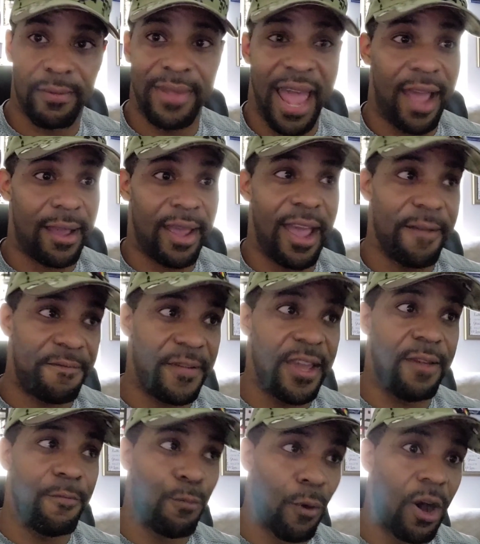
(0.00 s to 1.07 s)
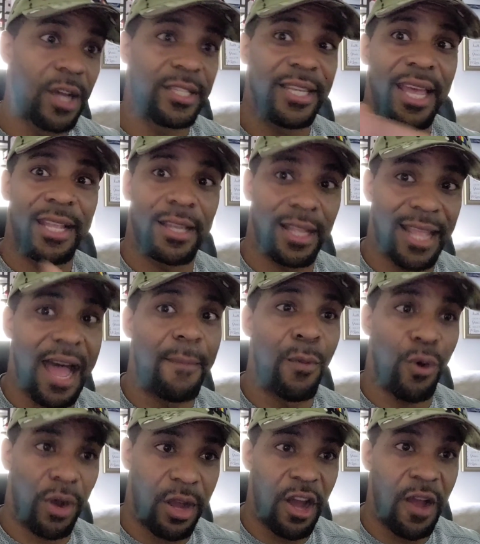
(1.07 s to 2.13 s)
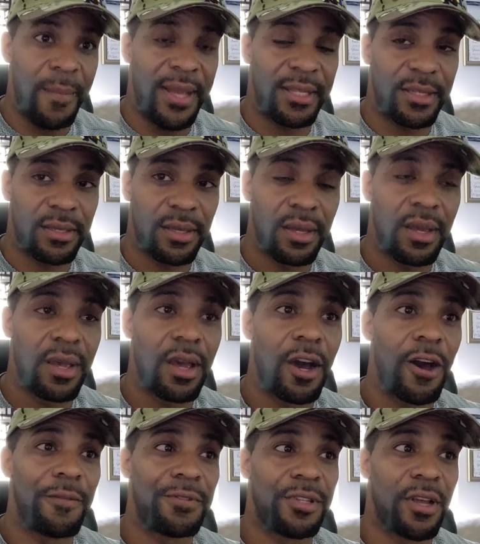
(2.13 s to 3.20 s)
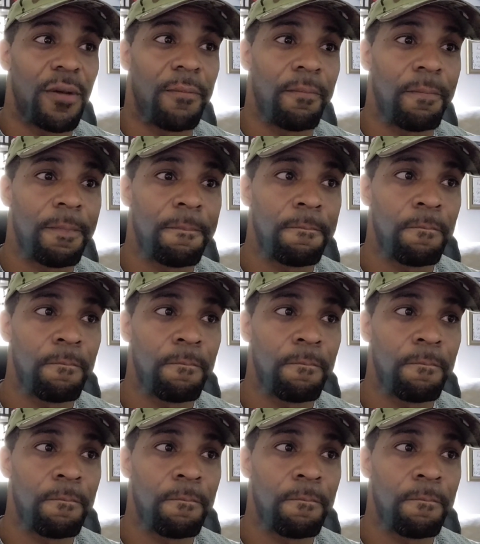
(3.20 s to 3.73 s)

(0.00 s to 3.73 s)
that if he was getting a lot comments of some